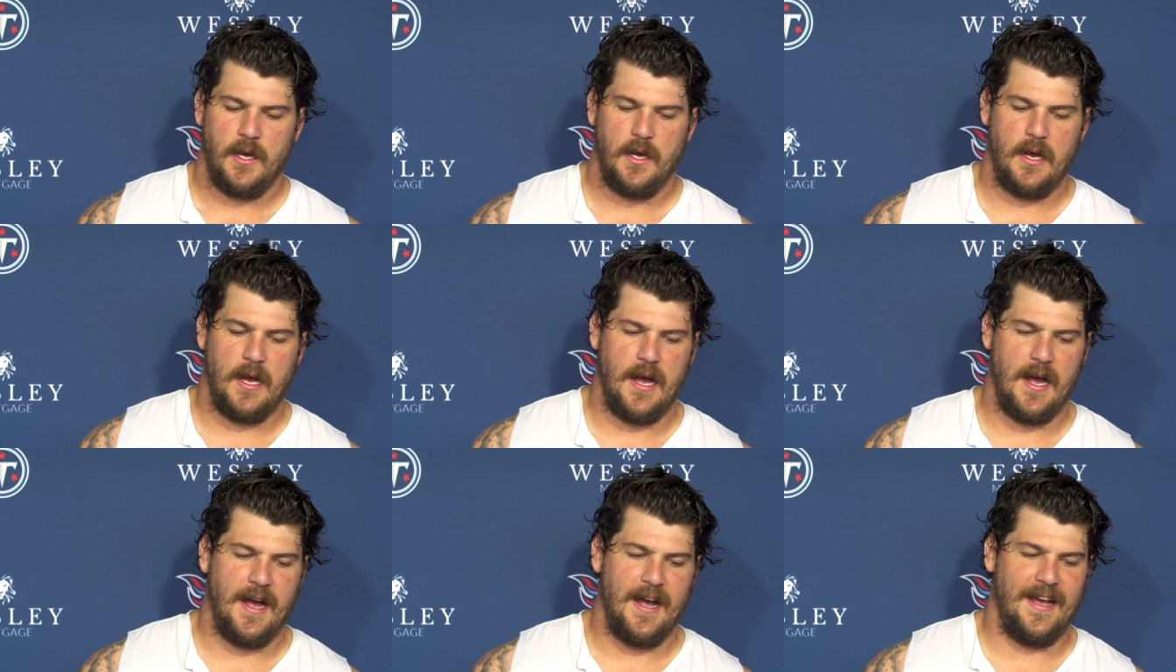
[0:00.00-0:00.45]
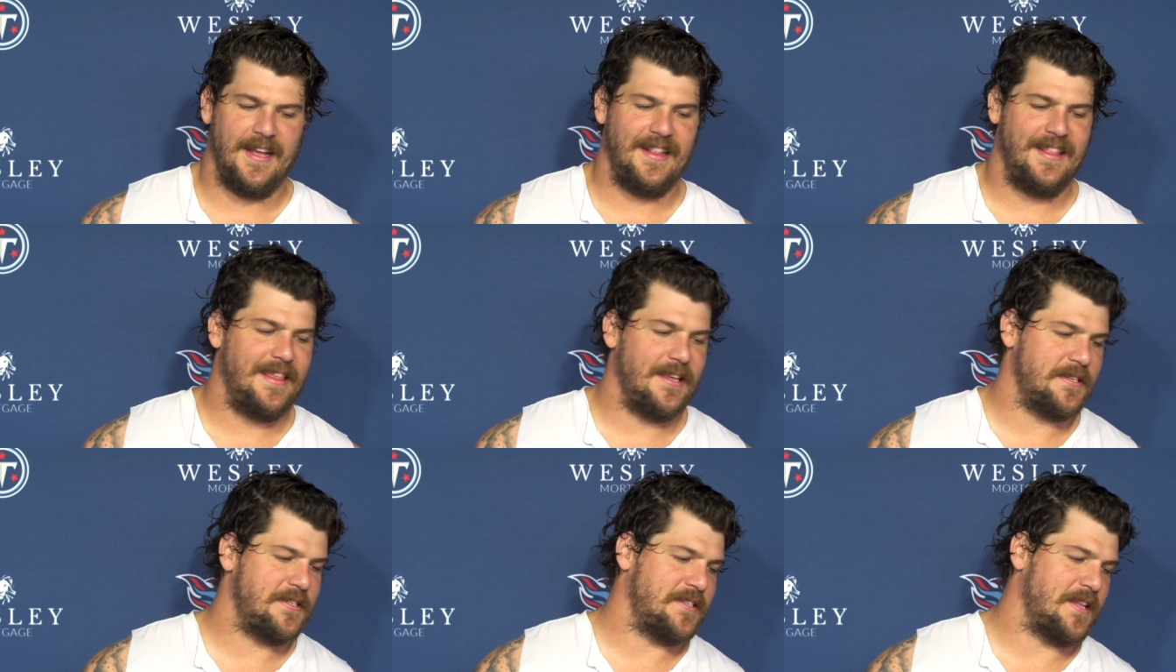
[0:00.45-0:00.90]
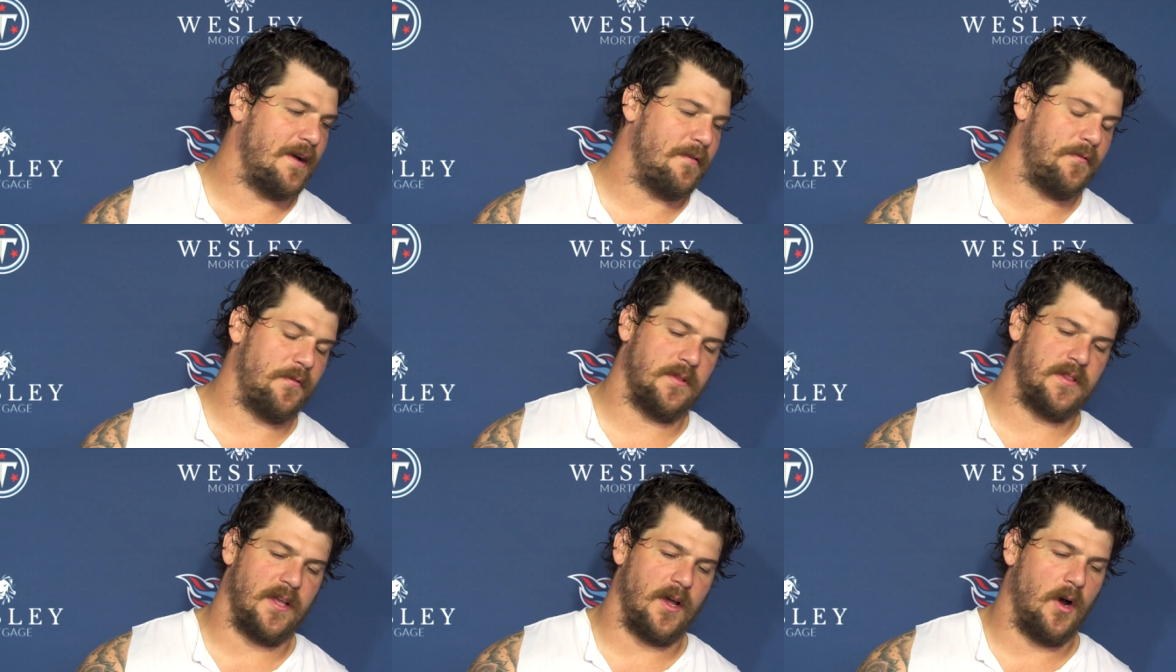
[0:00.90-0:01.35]
This stuff
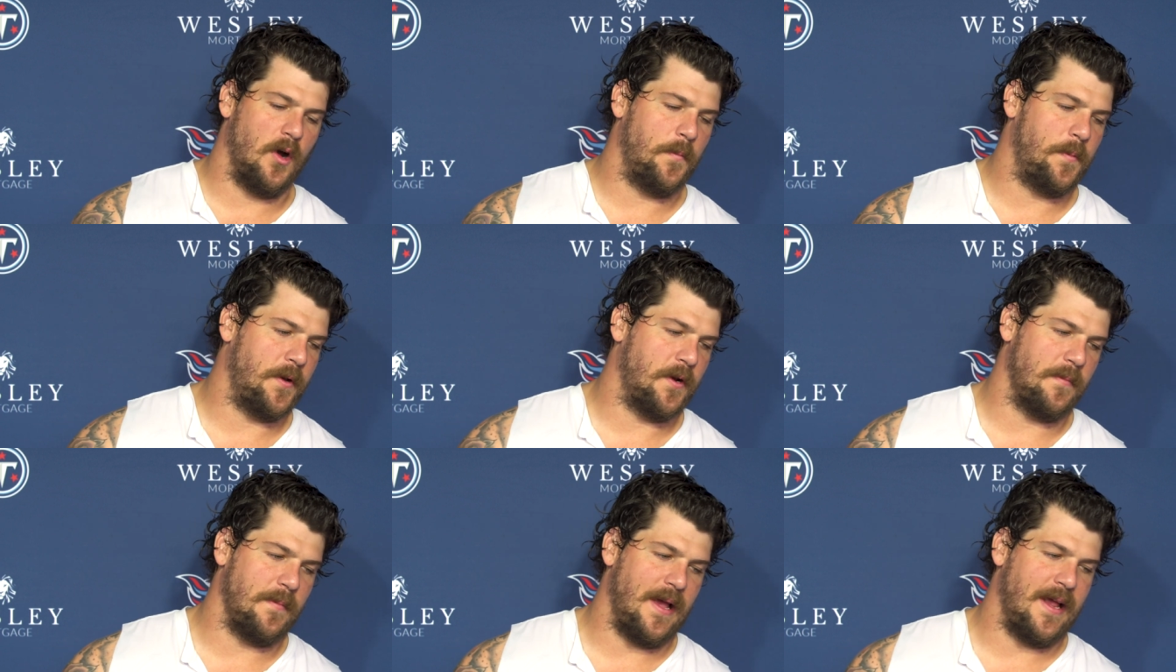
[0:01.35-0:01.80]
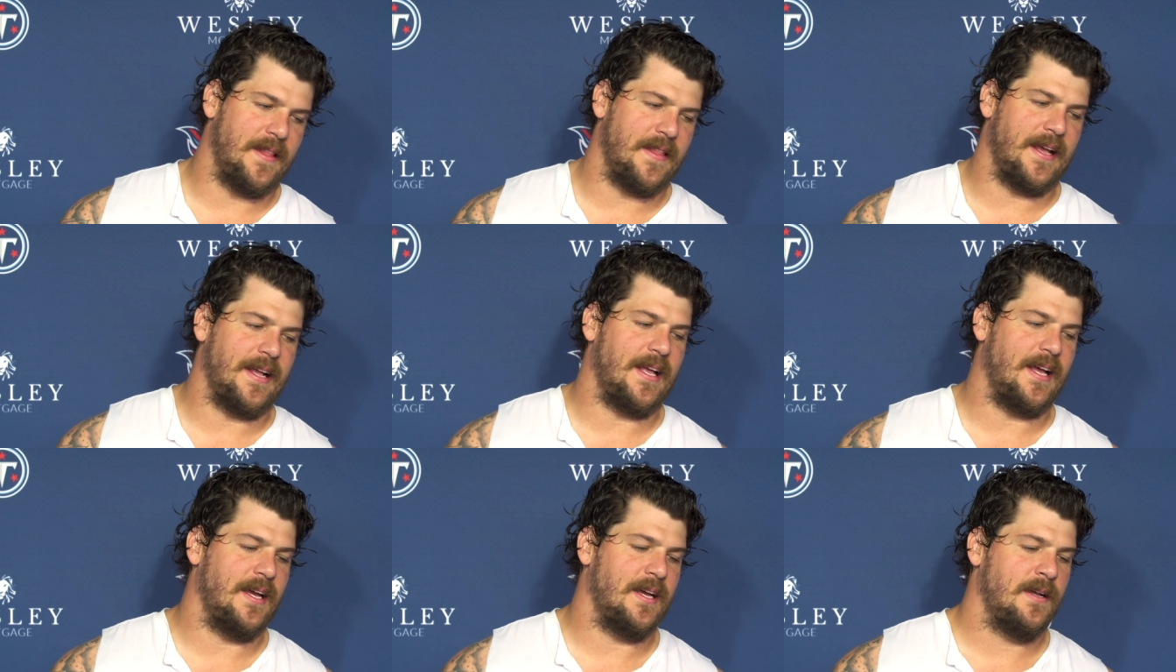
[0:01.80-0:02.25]
with the opener, man, like,